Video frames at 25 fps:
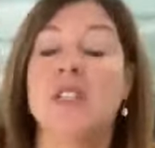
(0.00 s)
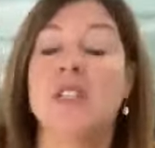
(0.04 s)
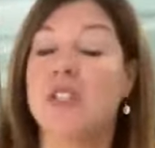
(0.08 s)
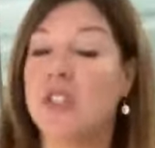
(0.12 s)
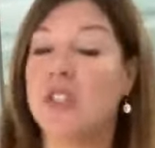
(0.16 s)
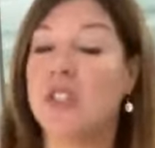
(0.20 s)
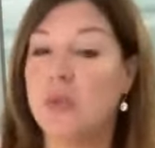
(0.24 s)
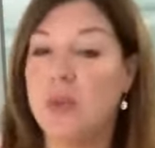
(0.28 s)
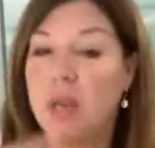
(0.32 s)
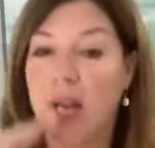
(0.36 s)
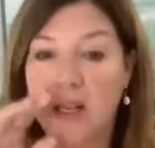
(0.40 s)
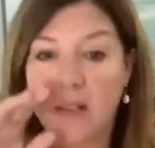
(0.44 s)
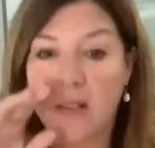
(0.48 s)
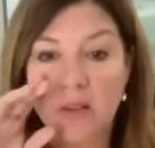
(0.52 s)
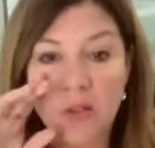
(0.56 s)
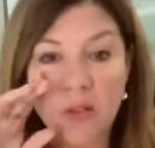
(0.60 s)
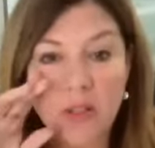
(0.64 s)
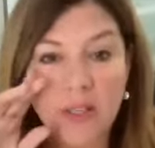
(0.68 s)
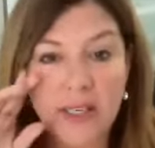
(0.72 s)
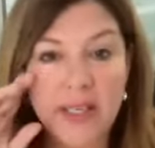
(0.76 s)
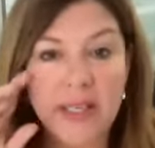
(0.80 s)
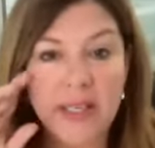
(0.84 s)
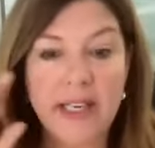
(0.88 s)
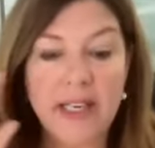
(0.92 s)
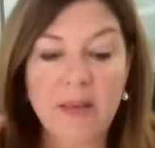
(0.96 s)
Do not
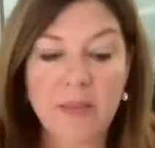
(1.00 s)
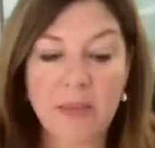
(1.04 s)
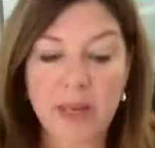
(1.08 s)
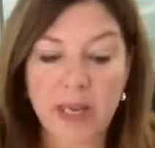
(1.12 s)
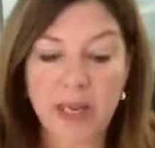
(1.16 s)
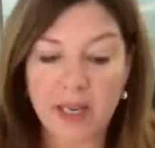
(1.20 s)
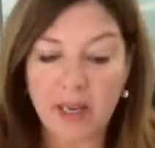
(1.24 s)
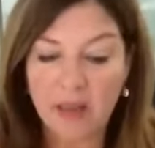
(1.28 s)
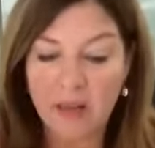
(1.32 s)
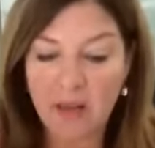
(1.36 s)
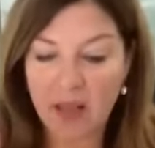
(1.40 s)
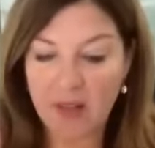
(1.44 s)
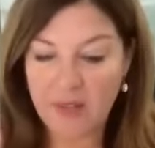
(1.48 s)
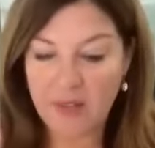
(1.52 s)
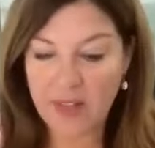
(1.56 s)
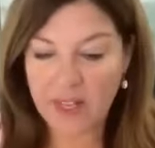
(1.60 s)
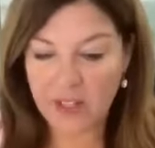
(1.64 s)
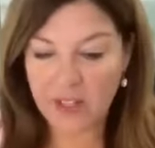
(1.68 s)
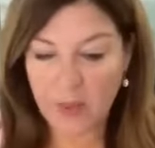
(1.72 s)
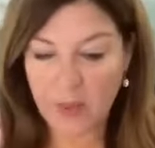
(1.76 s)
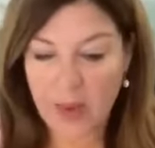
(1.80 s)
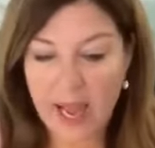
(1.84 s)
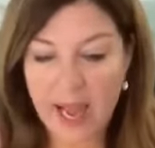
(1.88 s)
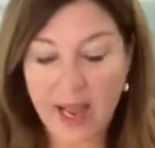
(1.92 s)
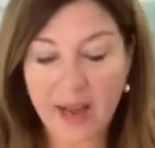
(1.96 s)
look at email. And then
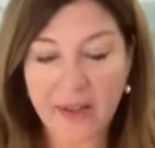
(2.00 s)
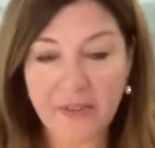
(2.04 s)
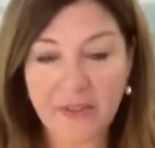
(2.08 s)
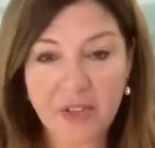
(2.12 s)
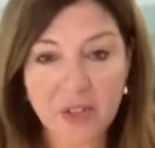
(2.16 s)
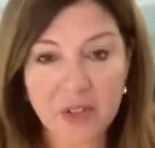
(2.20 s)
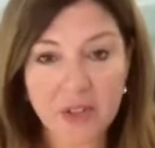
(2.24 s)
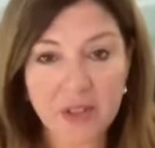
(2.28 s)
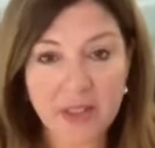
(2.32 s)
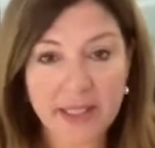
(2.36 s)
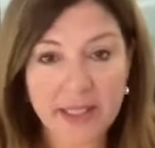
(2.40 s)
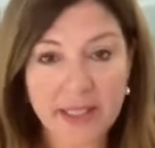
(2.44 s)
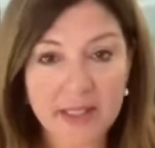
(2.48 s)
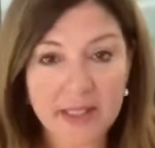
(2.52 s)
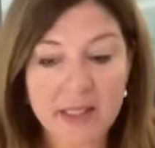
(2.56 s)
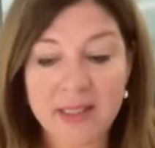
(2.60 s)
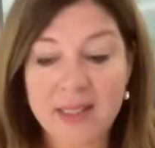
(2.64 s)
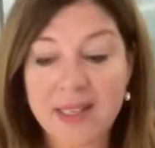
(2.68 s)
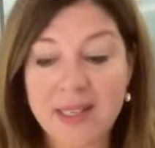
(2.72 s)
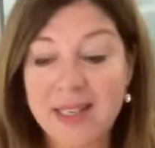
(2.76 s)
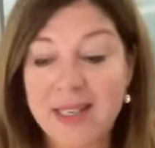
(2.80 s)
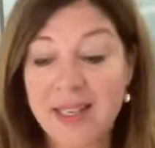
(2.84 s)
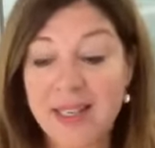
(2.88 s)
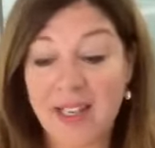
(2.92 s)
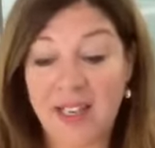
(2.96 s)
you have your list.
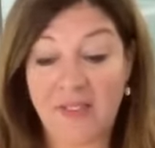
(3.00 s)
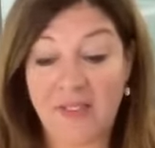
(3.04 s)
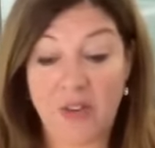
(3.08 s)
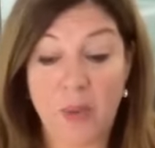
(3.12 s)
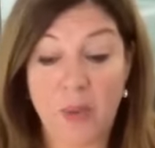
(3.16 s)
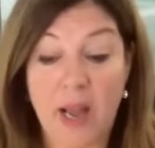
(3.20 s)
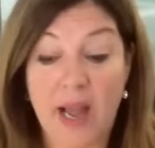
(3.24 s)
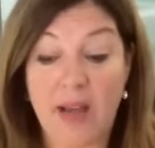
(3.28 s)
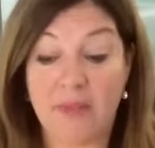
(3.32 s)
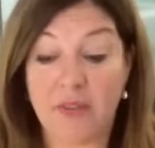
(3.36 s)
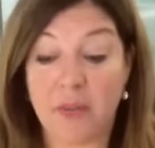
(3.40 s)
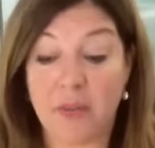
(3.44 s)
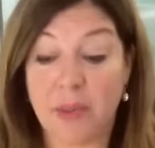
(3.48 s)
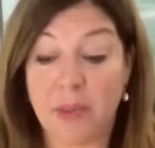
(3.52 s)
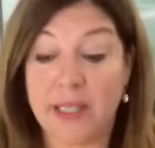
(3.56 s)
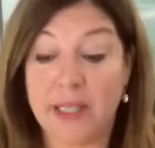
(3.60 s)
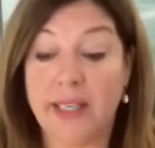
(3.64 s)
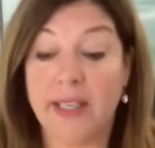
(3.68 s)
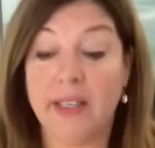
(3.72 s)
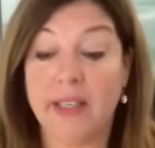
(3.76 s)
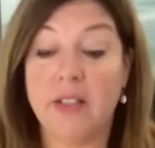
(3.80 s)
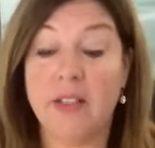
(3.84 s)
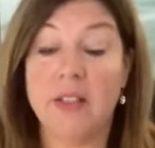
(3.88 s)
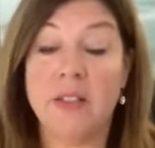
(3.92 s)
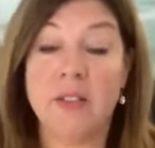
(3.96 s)
If you have the
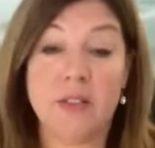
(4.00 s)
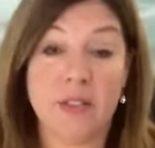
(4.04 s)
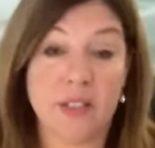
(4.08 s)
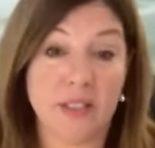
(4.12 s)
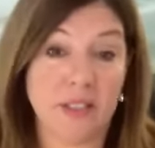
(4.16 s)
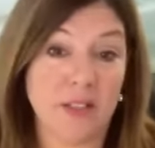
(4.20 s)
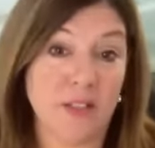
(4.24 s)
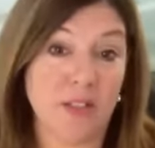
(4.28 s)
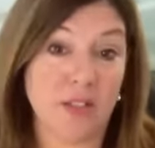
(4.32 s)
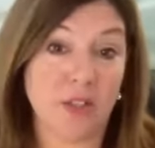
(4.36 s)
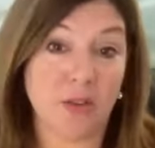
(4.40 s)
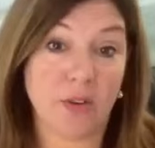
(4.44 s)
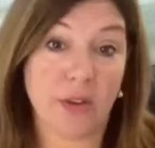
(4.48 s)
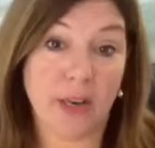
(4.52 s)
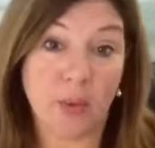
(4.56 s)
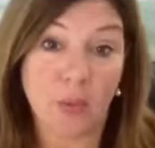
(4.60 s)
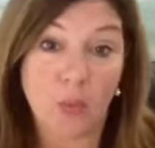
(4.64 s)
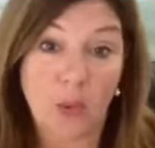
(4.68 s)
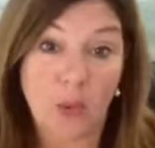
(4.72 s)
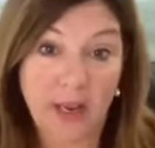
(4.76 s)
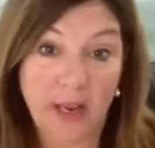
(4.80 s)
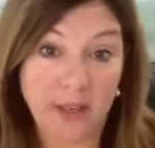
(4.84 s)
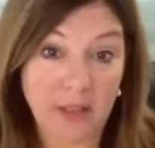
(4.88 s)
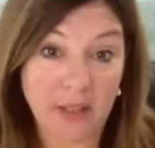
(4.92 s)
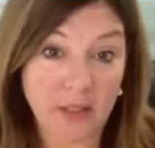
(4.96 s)
planner, this is a great
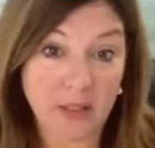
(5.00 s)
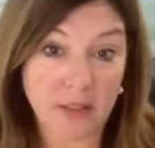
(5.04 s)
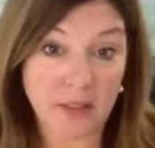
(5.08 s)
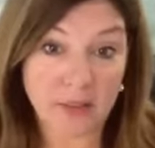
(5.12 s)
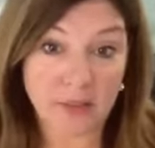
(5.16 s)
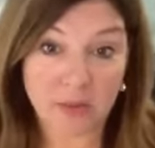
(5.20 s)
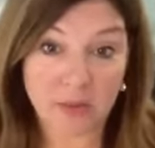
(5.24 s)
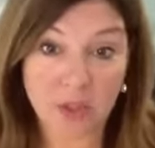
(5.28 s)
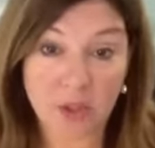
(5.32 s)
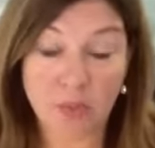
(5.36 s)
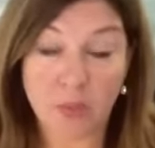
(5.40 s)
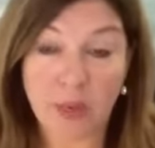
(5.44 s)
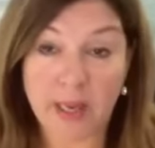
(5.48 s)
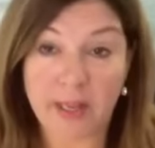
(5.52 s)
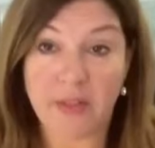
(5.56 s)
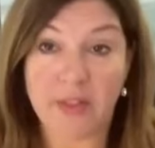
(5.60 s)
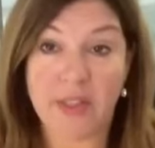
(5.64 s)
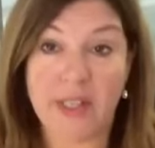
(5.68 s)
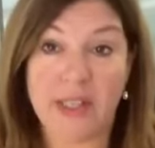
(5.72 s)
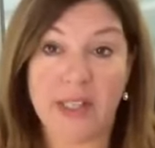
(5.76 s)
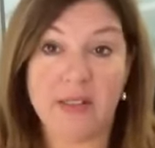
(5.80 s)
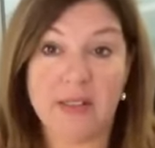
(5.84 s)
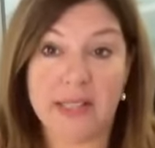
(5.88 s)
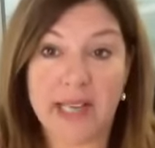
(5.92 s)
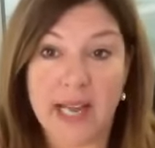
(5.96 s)
way to write
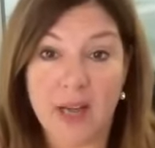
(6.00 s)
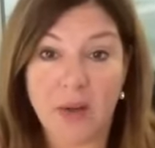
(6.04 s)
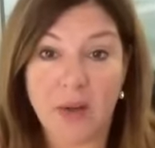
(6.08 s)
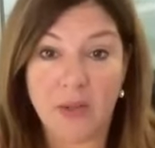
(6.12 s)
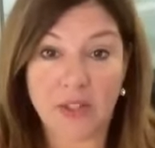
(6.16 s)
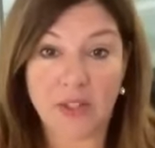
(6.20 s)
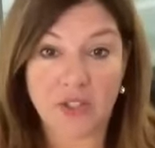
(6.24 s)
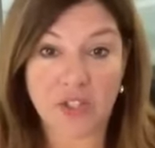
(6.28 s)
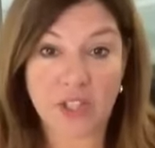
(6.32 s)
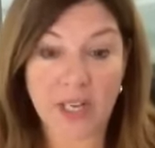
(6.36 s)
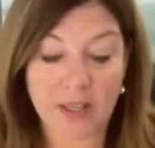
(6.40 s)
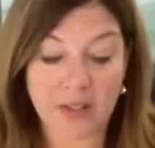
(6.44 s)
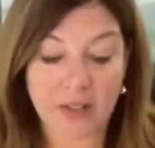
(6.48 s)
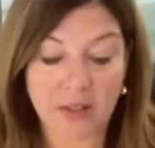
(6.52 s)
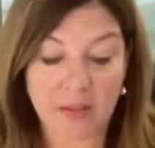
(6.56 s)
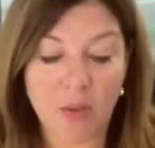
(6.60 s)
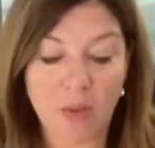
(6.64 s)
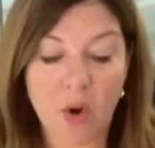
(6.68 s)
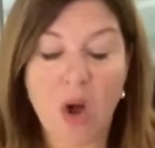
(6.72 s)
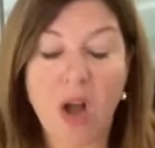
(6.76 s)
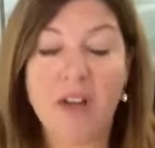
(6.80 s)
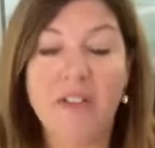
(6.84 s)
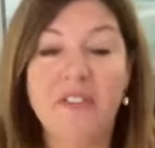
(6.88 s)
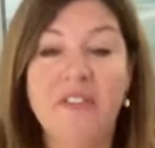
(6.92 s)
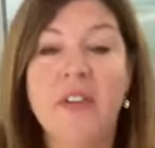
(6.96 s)
things down and check them
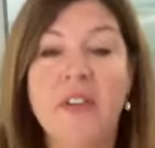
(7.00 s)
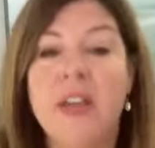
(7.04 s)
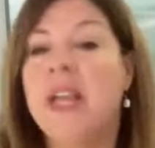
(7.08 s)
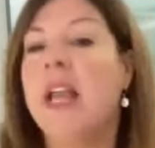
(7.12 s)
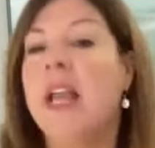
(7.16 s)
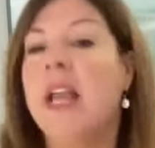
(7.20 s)
off.